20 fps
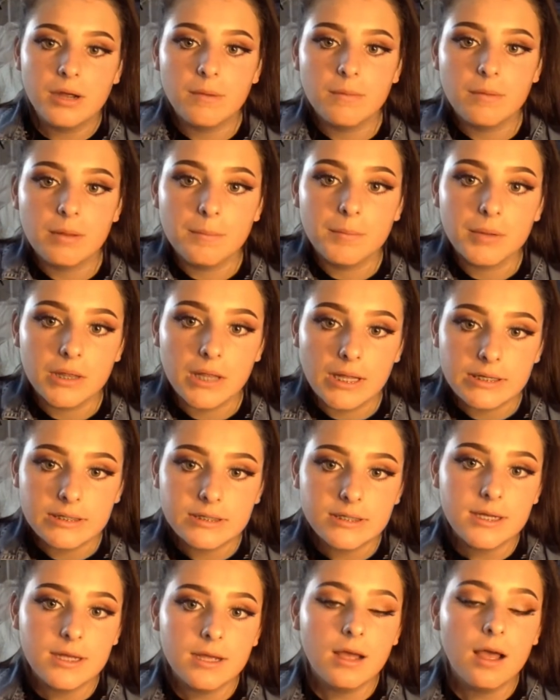going to be
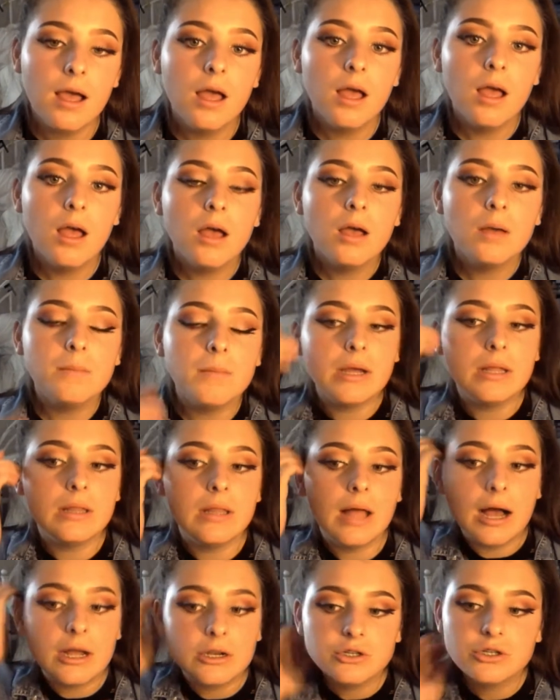blending my
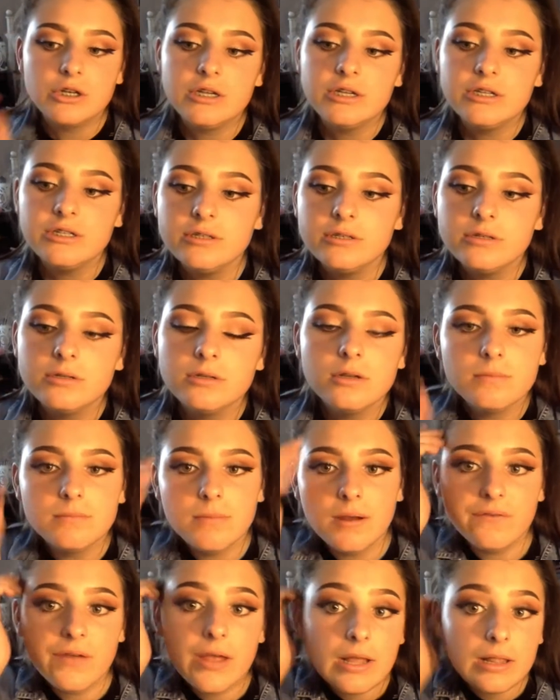lashes,
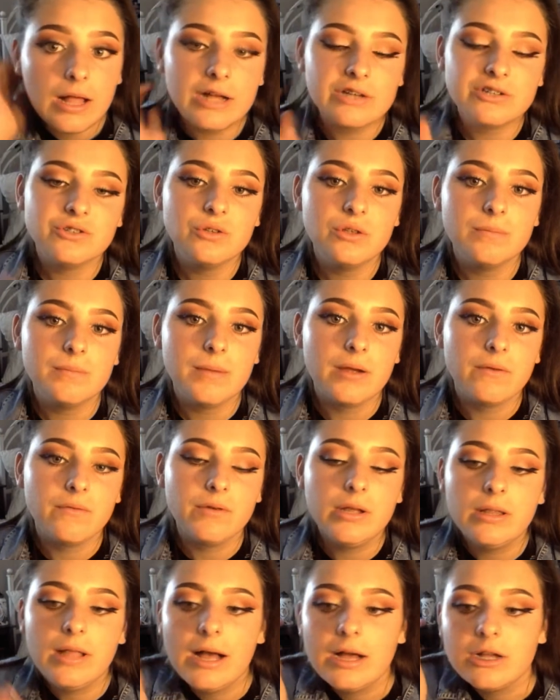my fake lashes with my
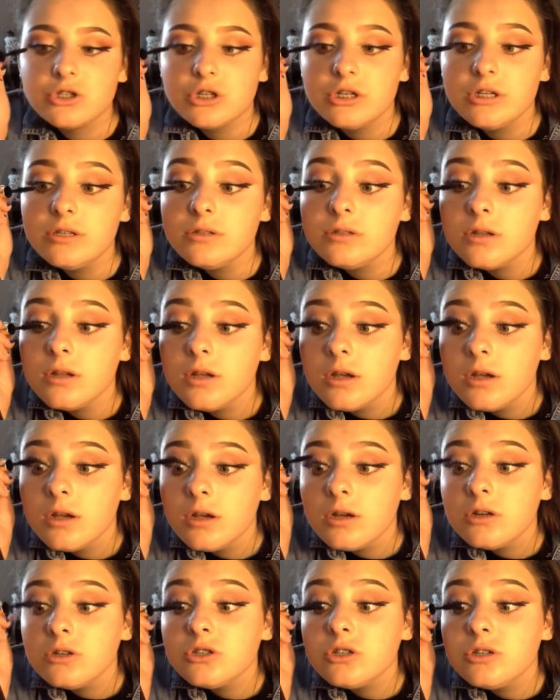real lashes
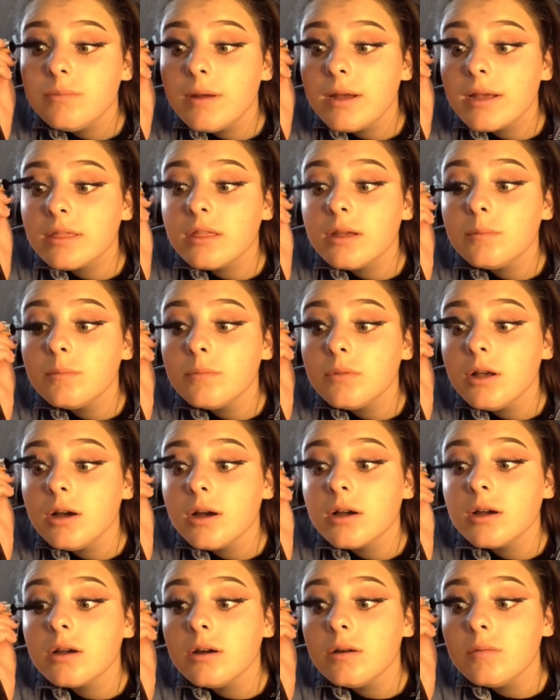to make them look
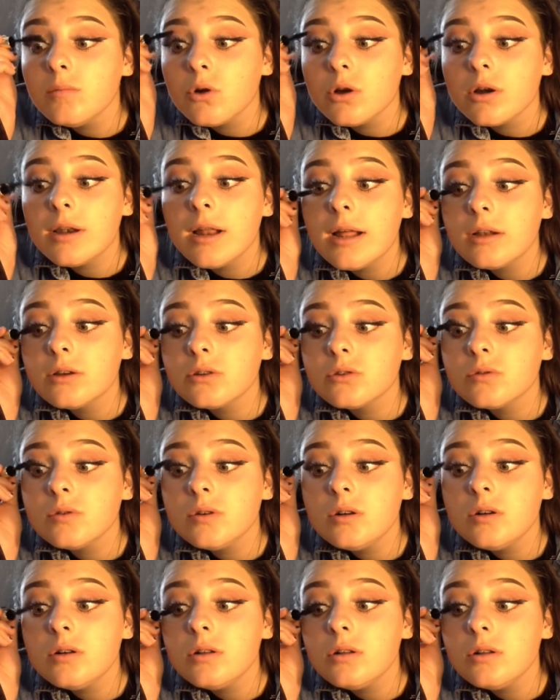more
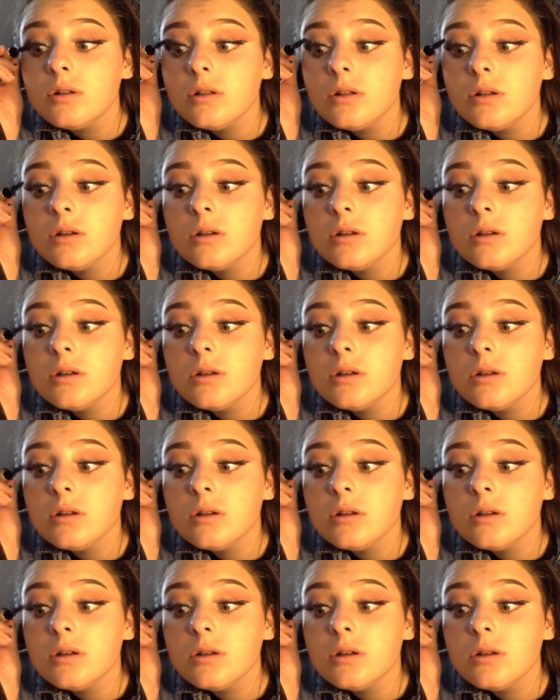natural,